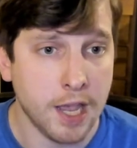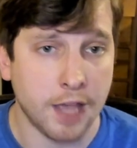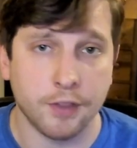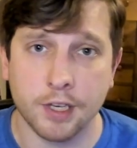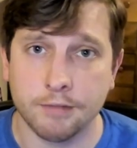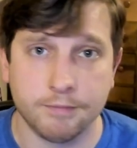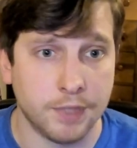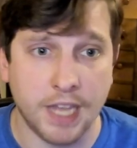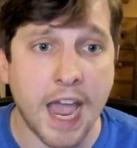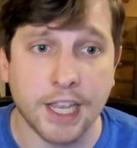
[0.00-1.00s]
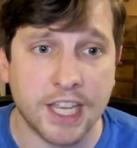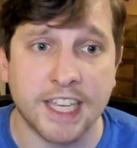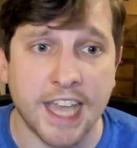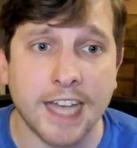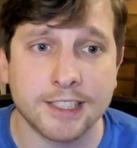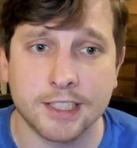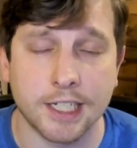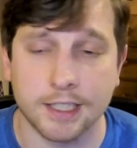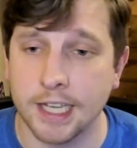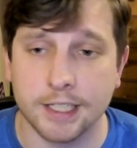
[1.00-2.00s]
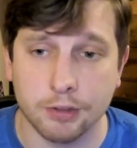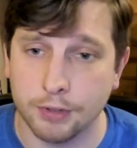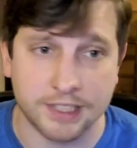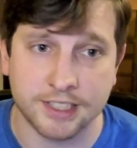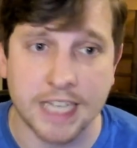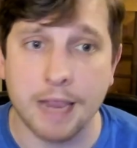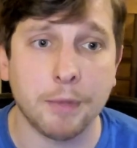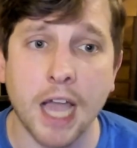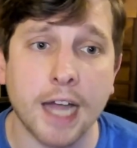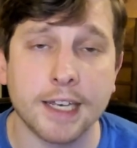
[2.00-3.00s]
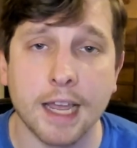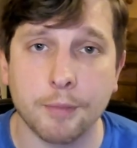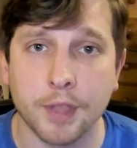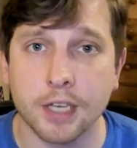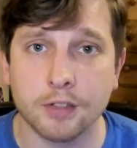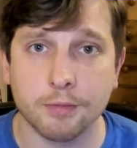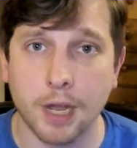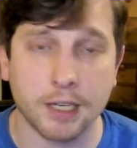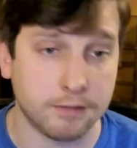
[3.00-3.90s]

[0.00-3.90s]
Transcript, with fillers: and then yeah you guessed it they do the same goddamn thing to my